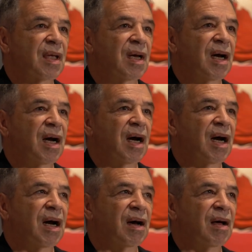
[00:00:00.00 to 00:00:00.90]

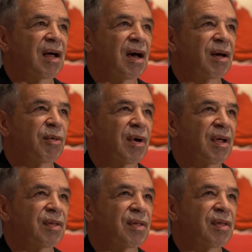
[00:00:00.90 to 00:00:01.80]
Uh, I
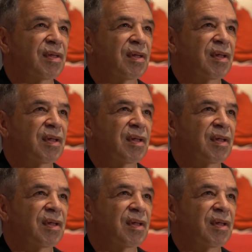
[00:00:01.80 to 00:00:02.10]
was,